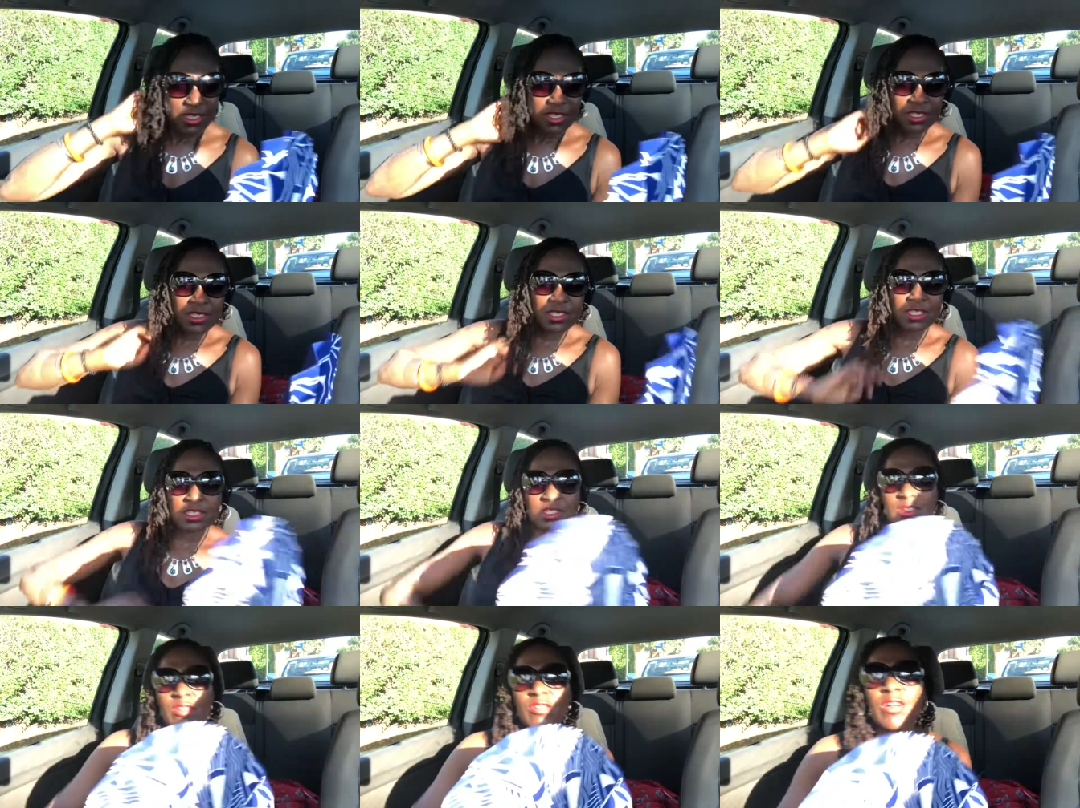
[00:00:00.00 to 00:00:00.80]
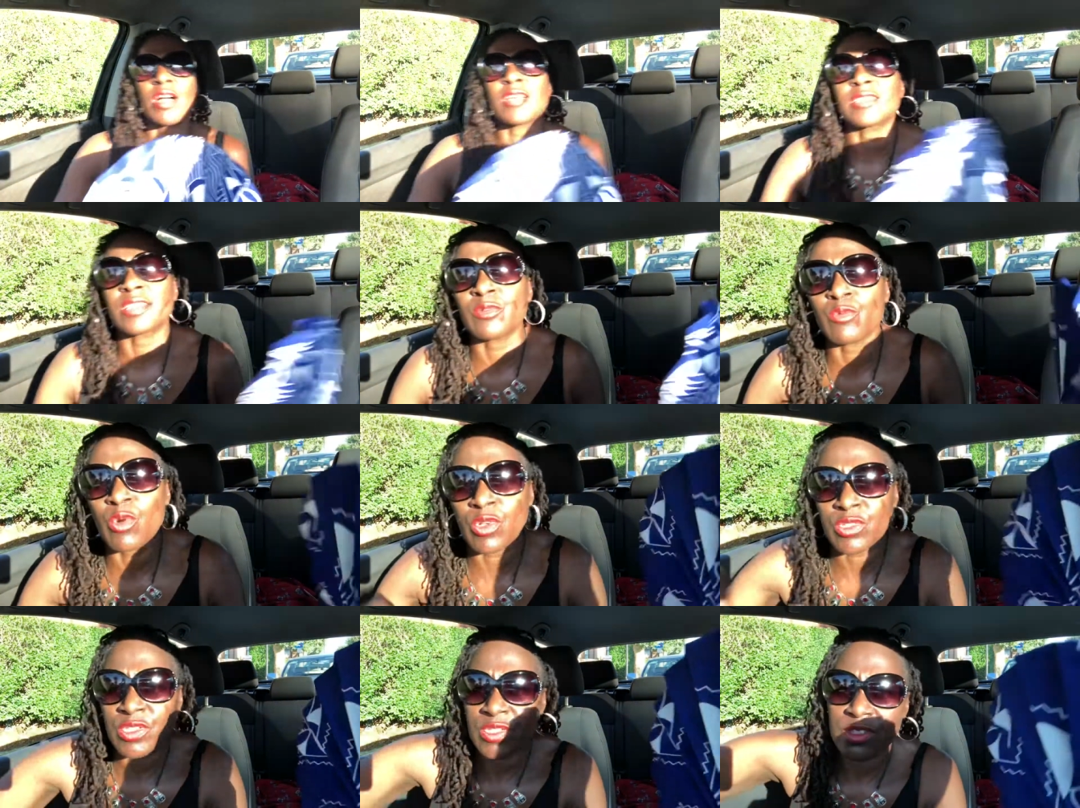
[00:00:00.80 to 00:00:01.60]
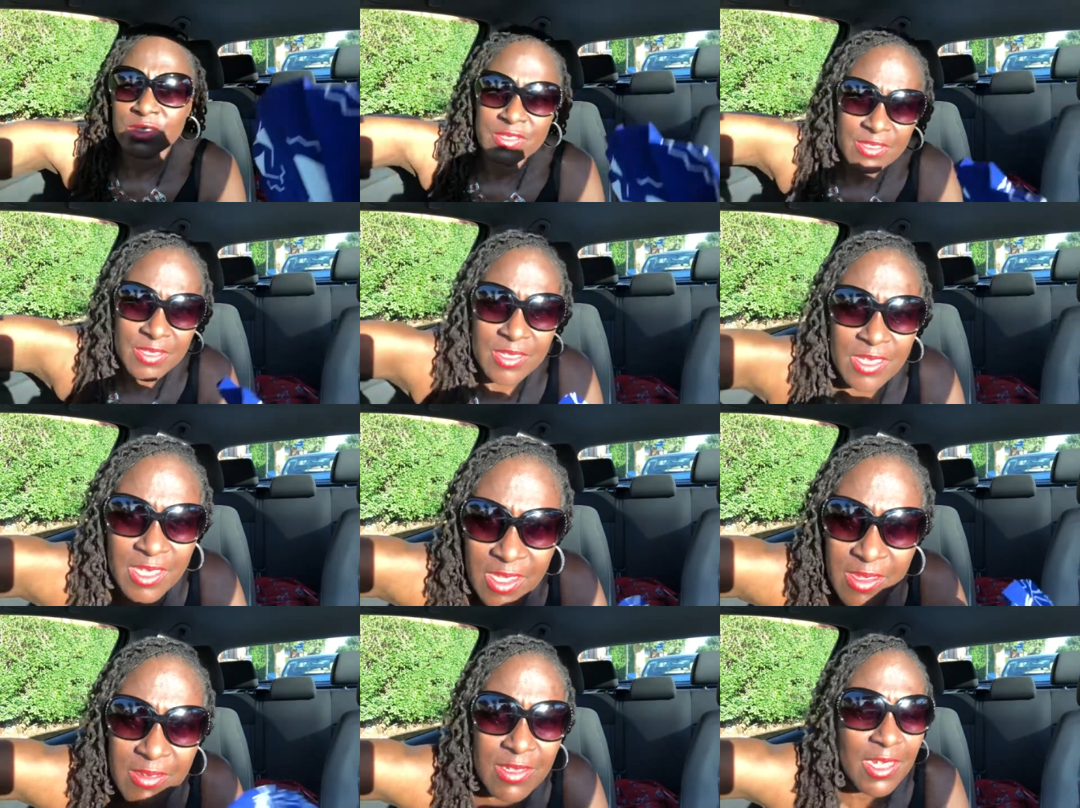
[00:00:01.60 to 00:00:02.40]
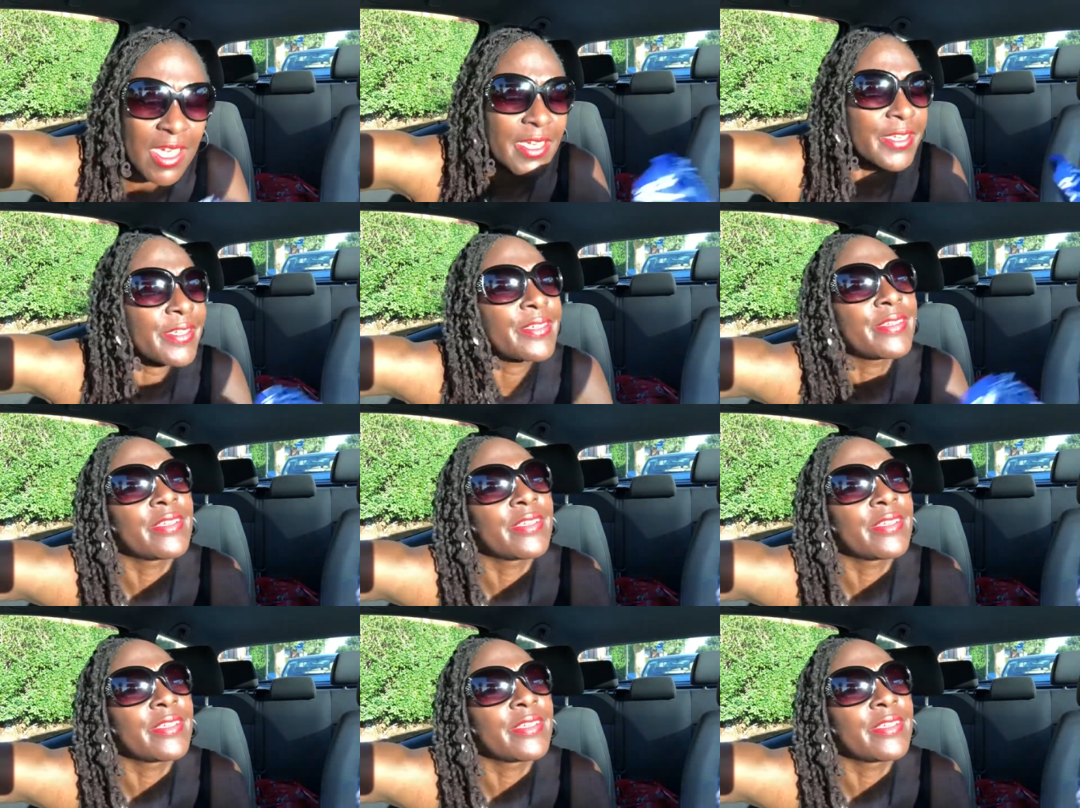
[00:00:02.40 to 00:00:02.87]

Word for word: it's, it's, not as it was I can't lie